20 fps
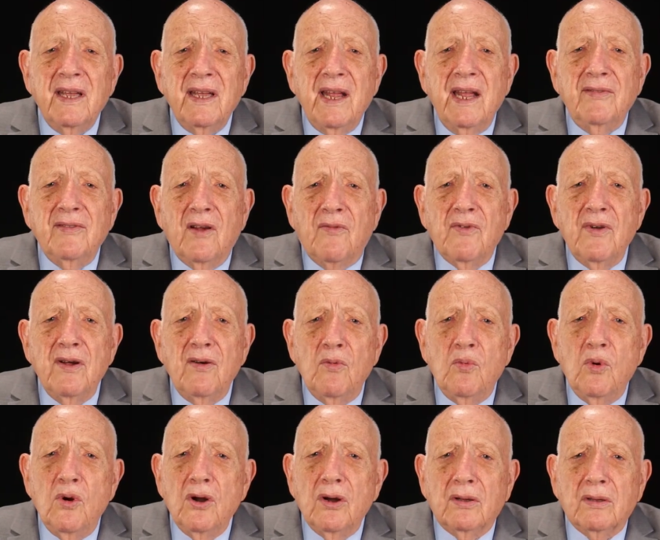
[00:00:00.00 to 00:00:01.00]
In the real
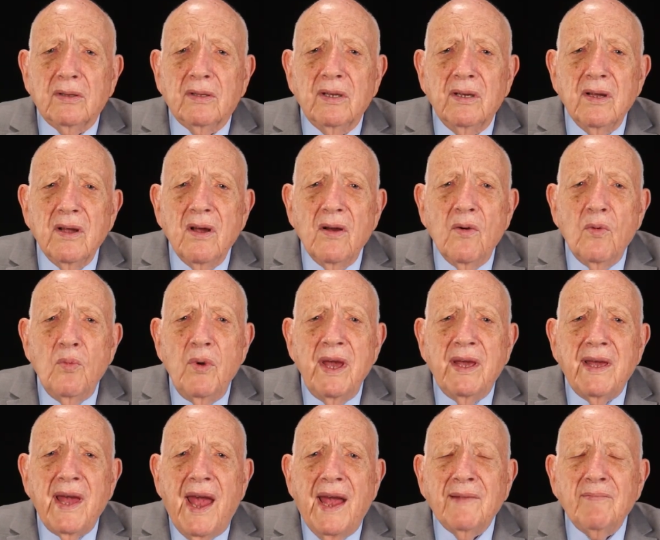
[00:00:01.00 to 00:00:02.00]
world, we
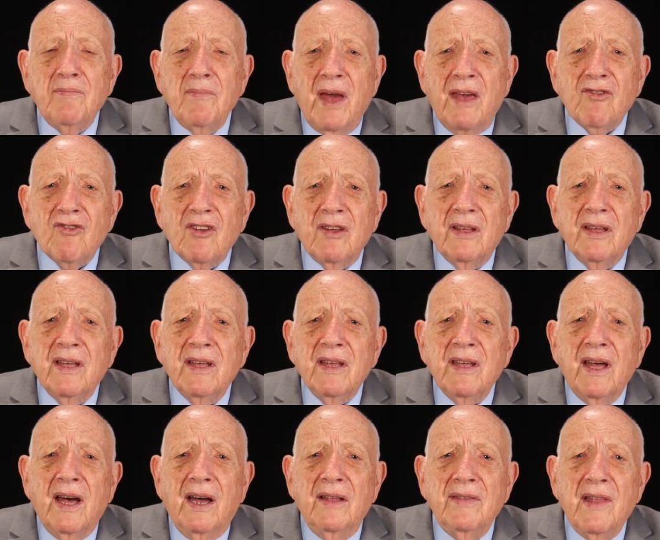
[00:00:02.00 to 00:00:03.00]
can't measure
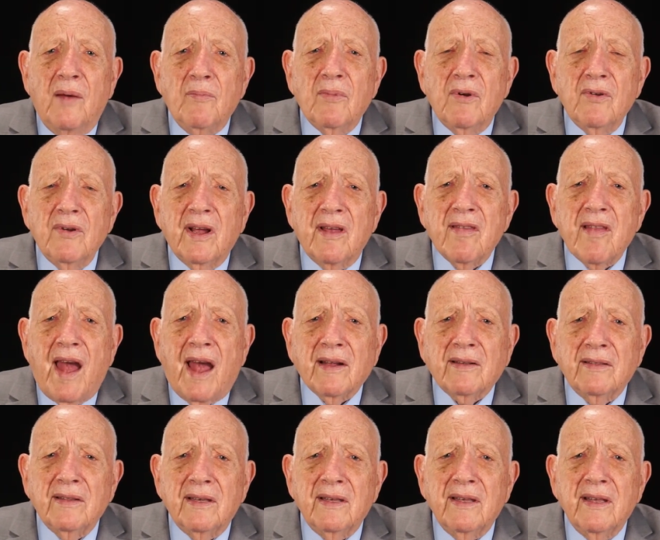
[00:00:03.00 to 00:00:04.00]
a number
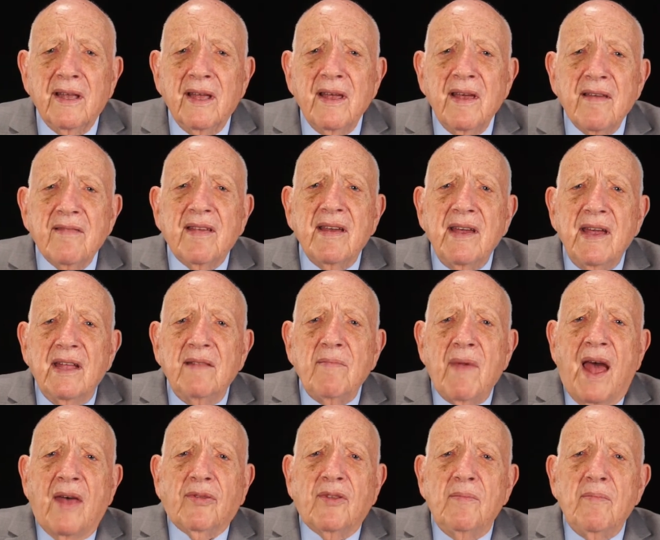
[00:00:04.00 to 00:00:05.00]
exactly. See, in
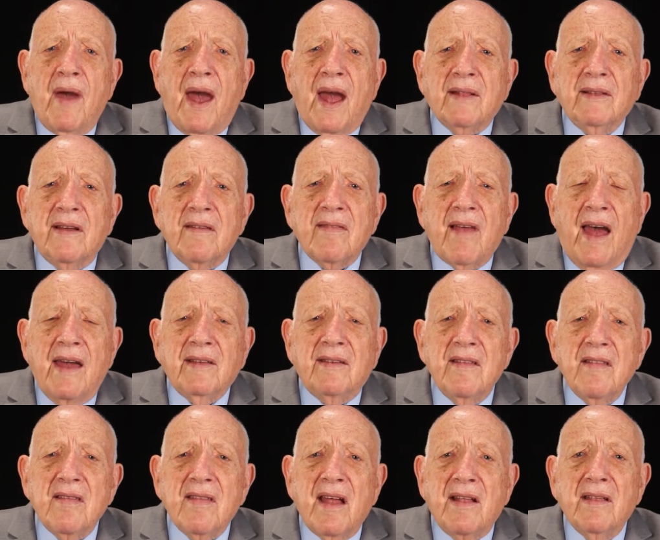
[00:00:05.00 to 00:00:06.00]
mathematics, I
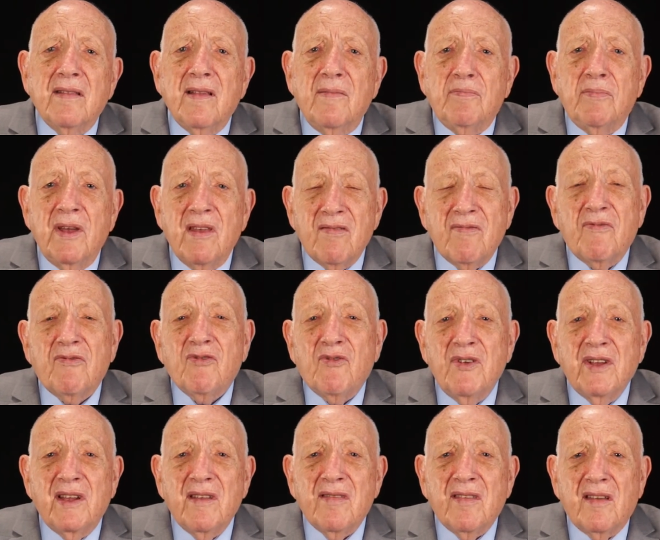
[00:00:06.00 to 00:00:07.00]
can say that a piece of
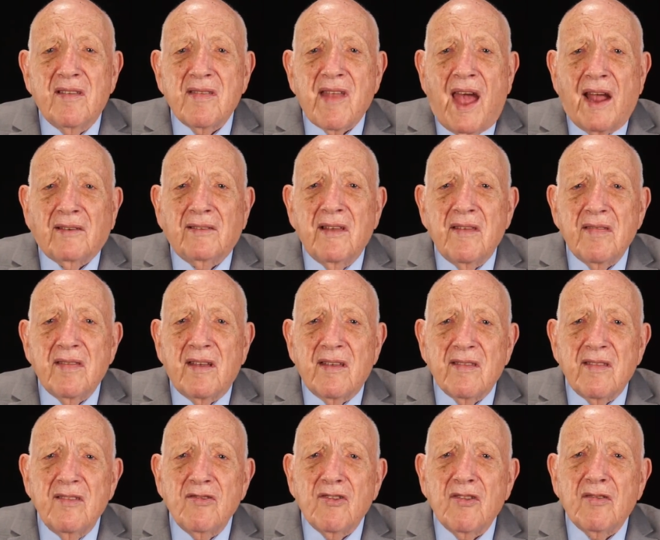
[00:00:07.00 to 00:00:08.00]
string is exactly
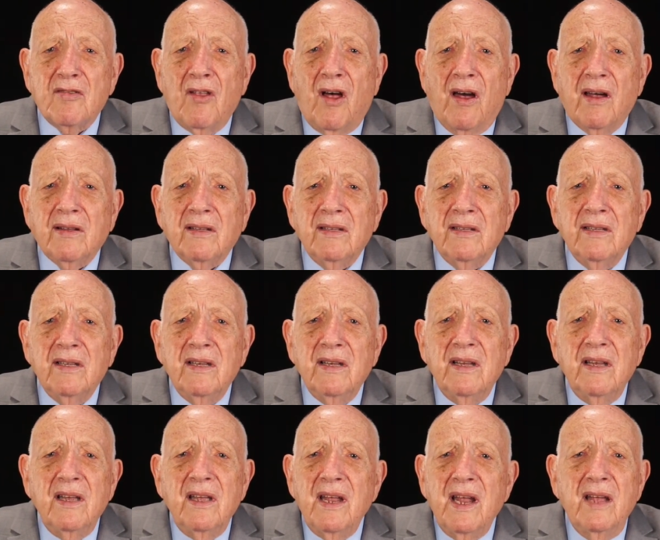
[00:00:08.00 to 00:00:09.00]
6 inches long.
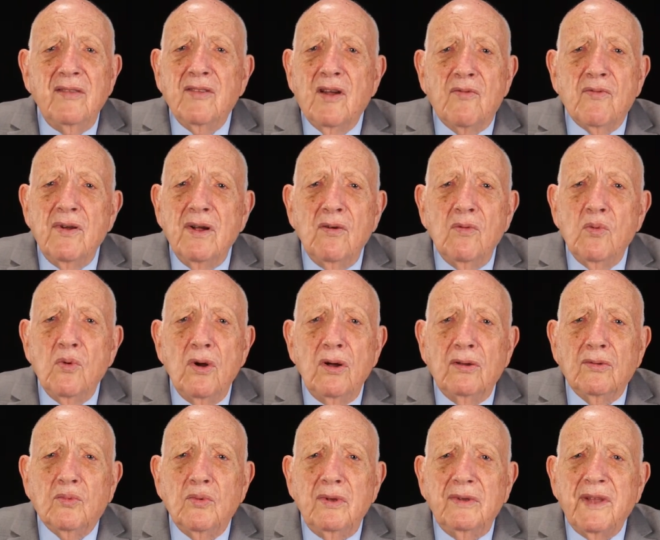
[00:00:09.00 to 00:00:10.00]
In the real
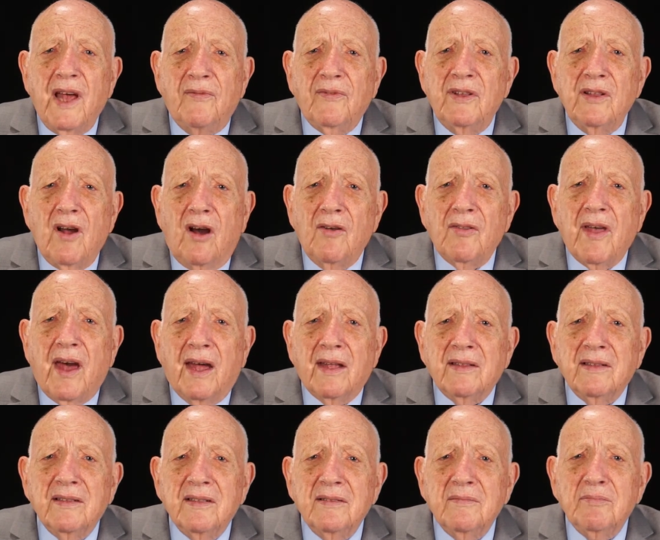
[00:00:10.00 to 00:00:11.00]
world, we'll never know that,
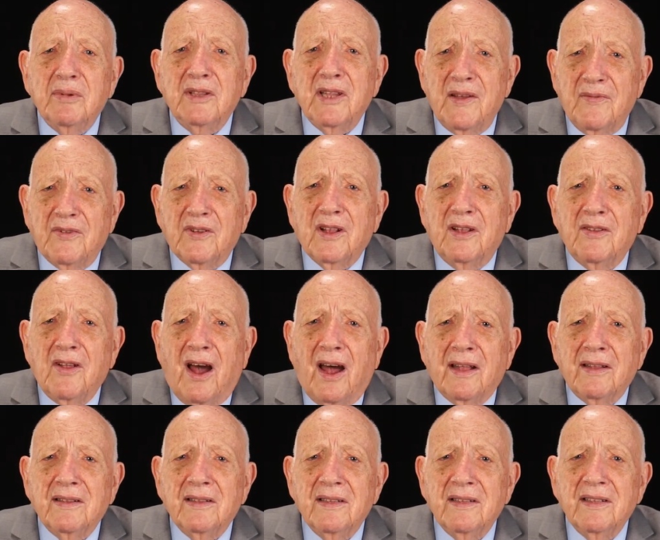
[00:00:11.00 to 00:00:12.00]
believe it or
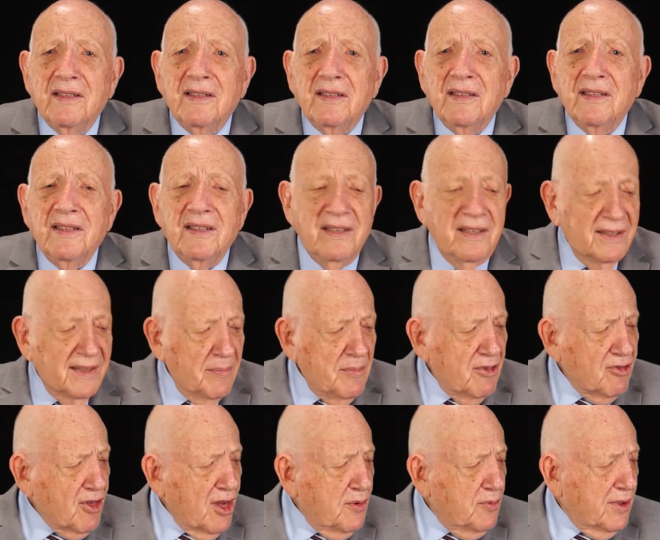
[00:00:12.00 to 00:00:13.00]
not. Let
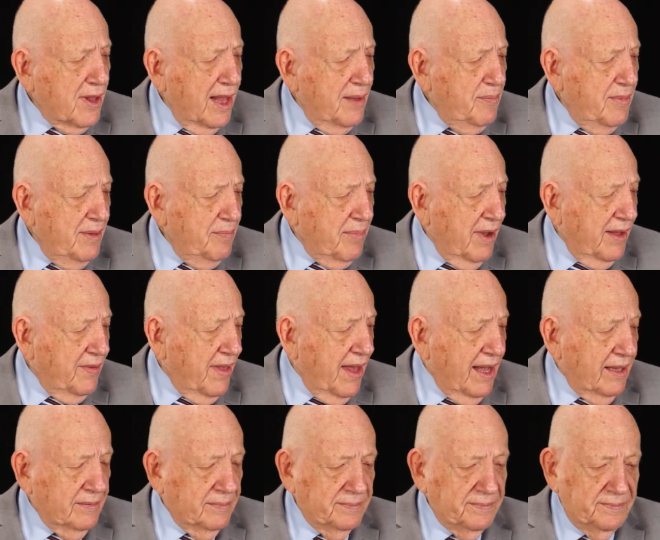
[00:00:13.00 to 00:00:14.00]
me show you what I mean by
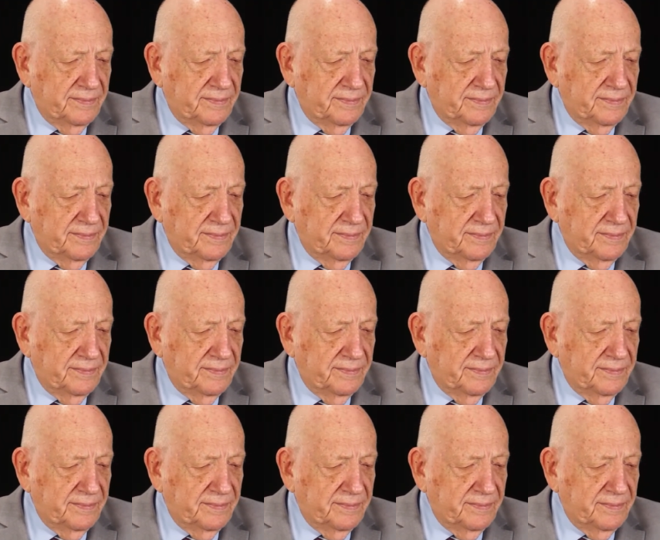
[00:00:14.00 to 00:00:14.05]
that.